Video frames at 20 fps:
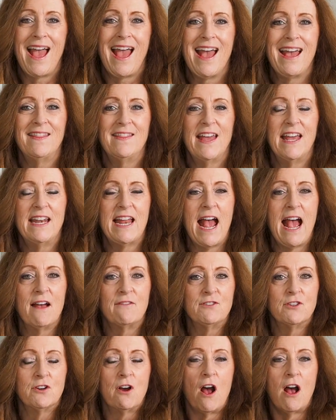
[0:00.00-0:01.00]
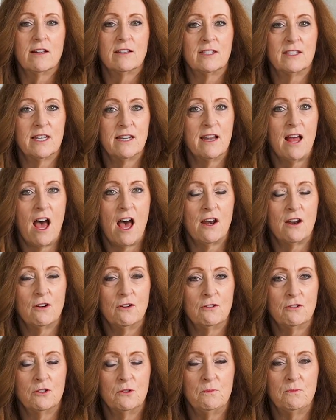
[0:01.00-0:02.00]
and then have your
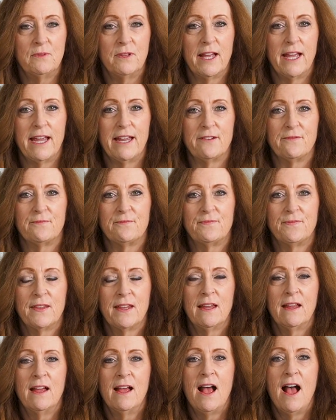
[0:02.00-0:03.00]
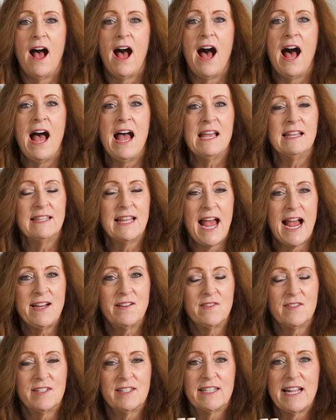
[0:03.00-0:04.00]
ostinato group playing. I
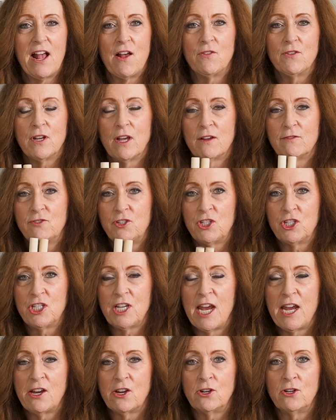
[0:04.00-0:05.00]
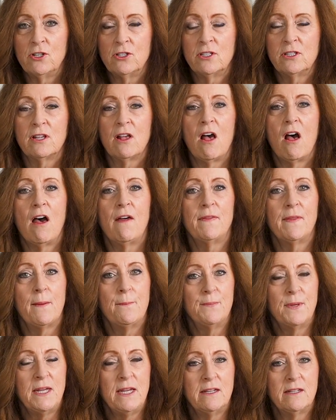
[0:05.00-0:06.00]
like the sound of shakers on
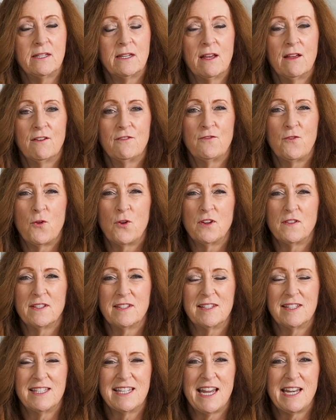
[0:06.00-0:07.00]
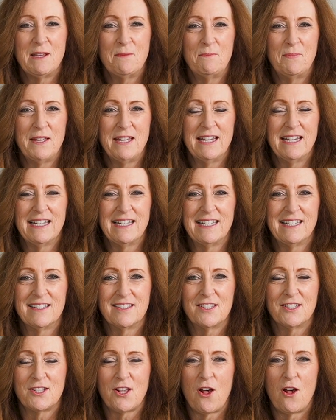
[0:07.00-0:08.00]
the beat for the steady beat in
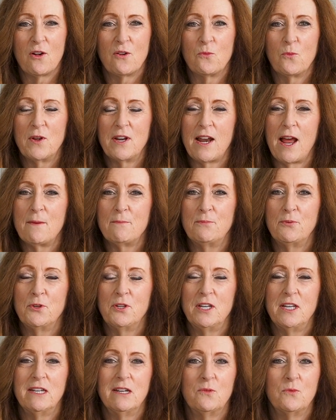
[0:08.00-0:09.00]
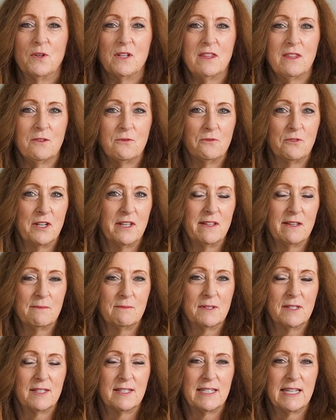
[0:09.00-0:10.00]
this song when I'm putting it with the
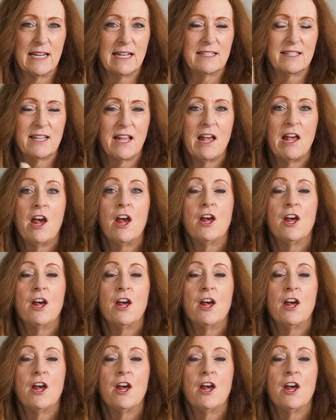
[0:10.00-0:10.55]
rhythm sticks.